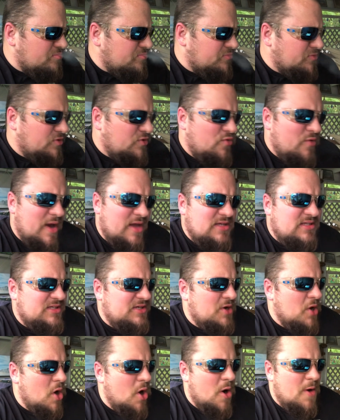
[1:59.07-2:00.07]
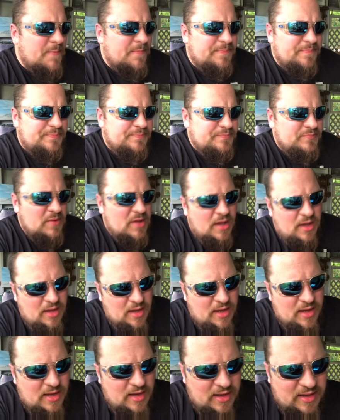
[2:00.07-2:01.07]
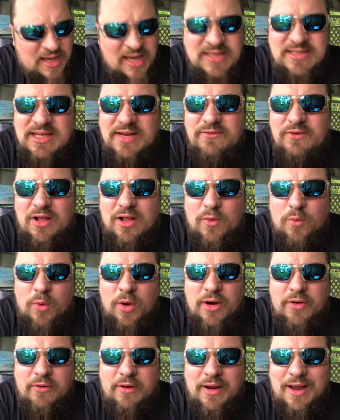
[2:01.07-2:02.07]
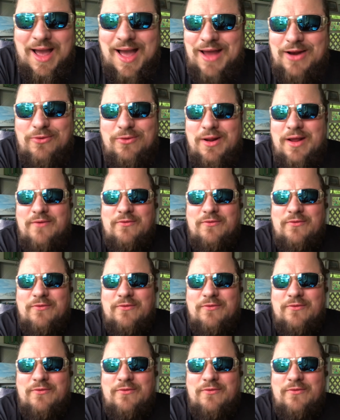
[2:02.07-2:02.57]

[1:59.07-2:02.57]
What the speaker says: Great cigar. In case any of y'all are wondering, I don't ever